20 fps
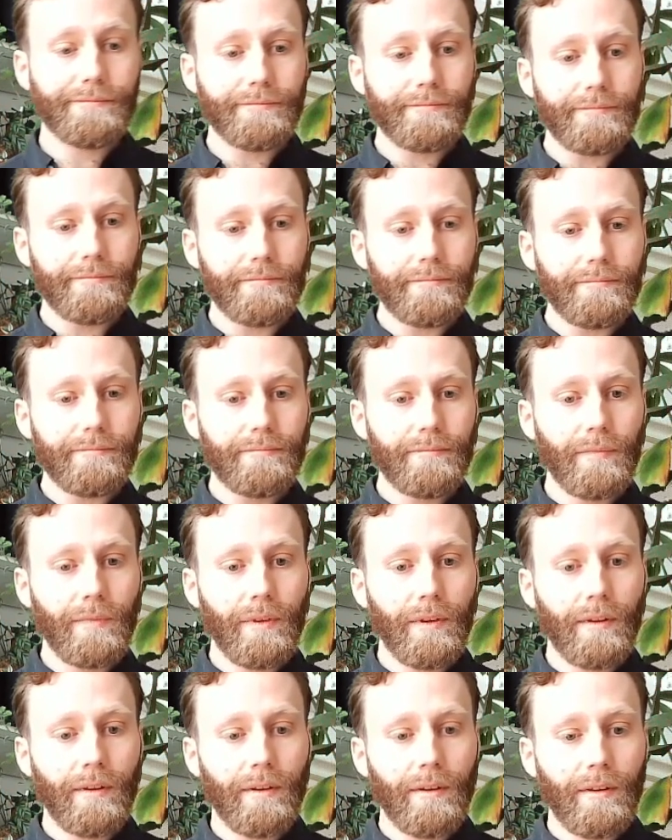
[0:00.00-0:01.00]

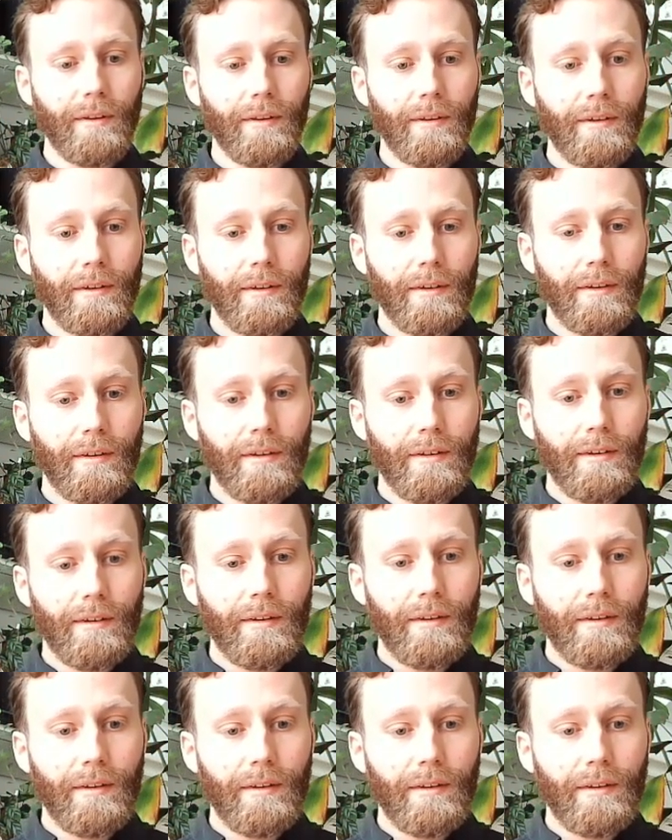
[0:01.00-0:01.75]
[no speech]